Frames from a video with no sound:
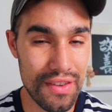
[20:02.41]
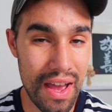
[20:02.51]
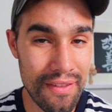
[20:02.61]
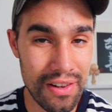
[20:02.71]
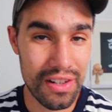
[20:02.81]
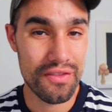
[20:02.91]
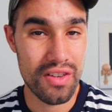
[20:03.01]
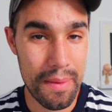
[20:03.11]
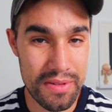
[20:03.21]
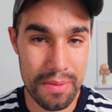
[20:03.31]
if you haven't heard of
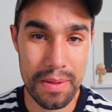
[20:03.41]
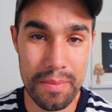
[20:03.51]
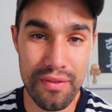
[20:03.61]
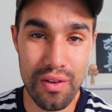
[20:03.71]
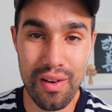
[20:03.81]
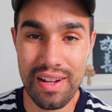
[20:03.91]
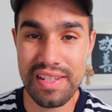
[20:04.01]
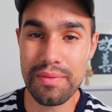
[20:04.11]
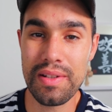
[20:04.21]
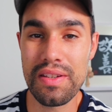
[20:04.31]
drop shipping before,
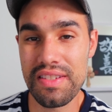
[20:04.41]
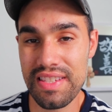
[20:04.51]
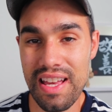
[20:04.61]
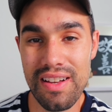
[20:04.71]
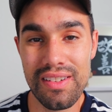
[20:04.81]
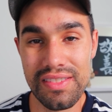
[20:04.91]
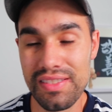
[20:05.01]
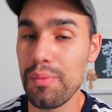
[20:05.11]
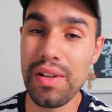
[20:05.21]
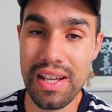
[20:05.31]
it's when you sell
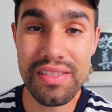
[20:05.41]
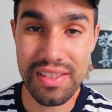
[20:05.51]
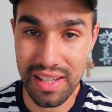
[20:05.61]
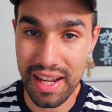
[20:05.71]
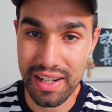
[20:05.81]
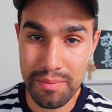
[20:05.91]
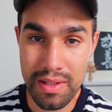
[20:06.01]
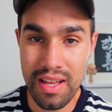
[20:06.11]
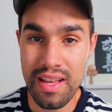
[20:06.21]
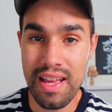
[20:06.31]
someone else's item
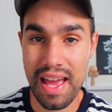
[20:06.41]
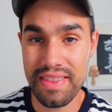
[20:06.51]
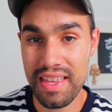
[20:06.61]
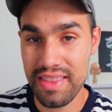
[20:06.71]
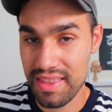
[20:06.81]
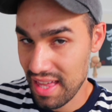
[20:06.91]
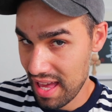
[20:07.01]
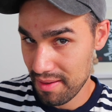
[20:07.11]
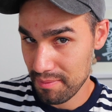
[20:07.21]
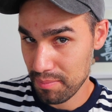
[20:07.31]
and then
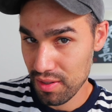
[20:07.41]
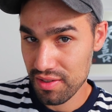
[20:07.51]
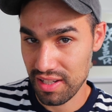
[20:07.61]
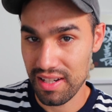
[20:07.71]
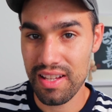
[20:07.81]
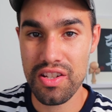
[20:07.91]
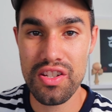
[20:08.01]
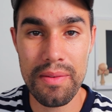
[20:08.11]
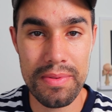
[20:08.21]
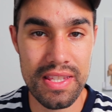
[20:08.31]
that person
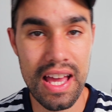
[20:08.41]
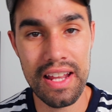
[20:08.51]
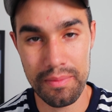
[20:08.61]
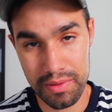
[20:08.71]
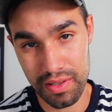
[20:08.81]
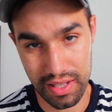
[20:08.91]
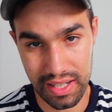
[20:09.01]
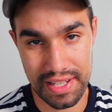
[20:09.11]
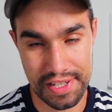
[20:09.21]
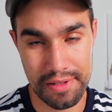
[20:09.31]
ships the item to the
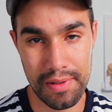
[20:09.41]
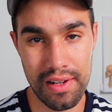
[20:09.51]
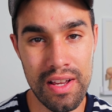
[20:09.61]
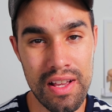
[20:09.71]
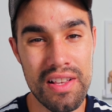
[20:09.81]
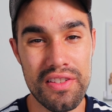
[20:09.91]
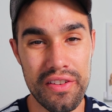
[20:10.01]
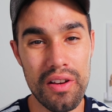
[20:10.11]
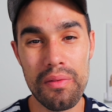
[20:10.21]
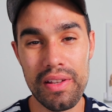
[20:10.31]
customer. So
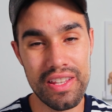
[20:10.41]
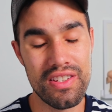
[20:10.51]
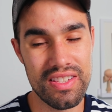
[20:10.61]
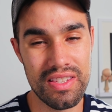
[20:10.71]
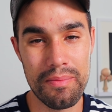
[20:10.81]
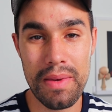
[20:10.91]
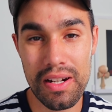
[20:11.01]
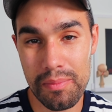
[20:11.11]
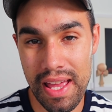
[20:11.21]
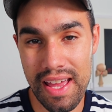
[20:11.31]
you're really just the
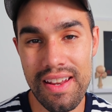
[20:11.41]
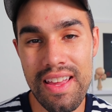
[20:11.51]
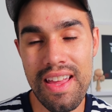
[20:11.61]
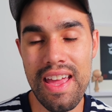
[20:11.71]
middleman